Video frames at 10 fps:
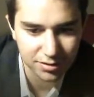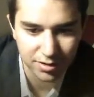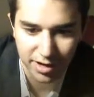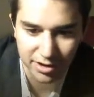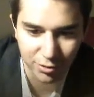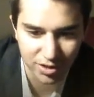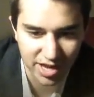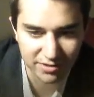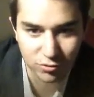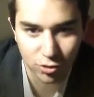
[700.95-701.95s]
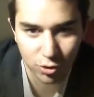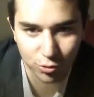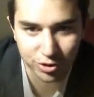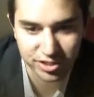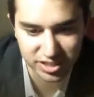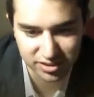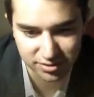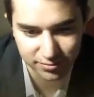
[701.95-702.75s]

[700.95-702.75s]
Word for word: I know a lot of you know who this is.